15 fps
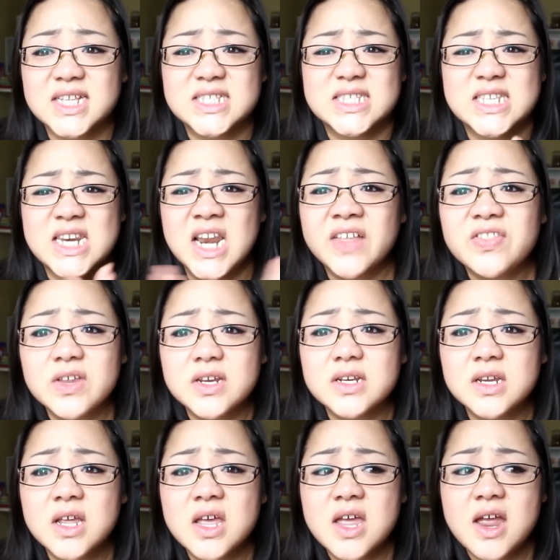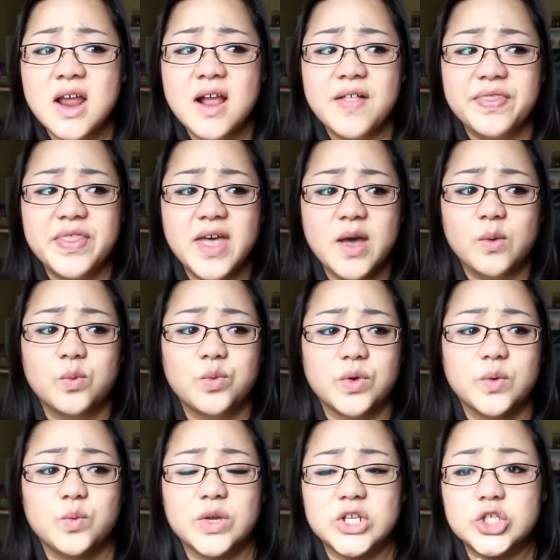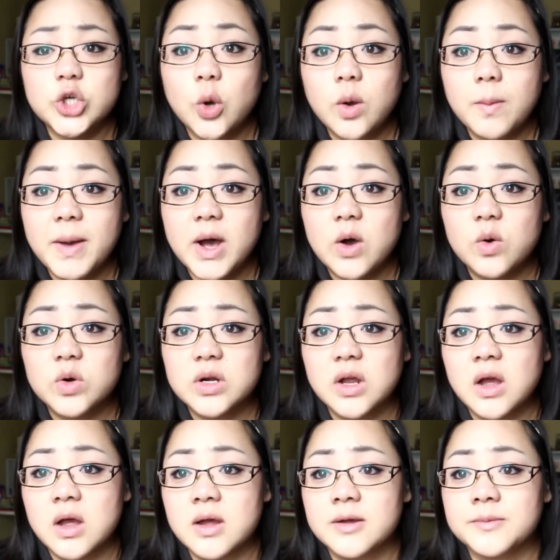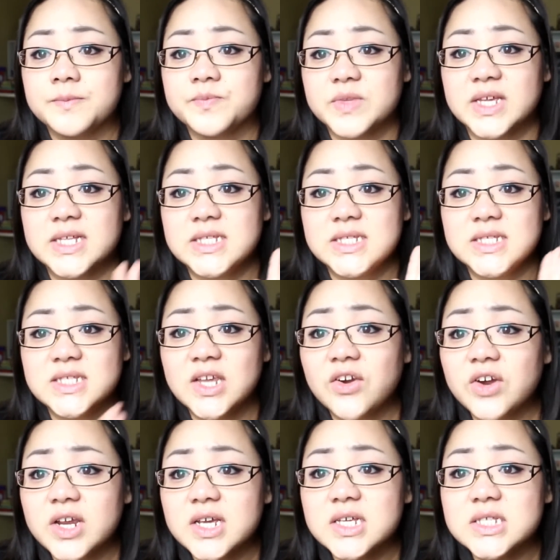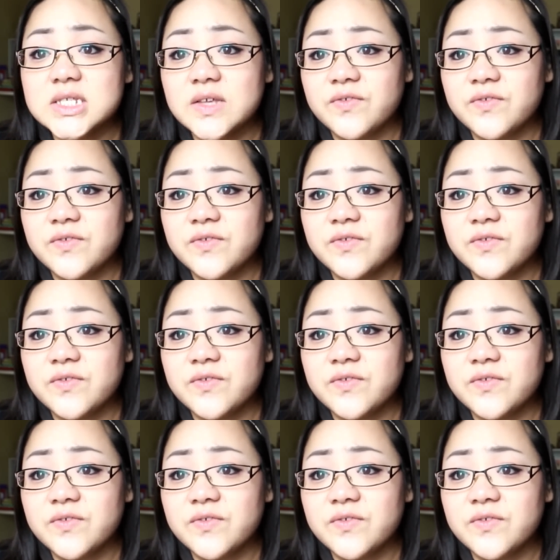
It's nothing that we joke about. It's serious.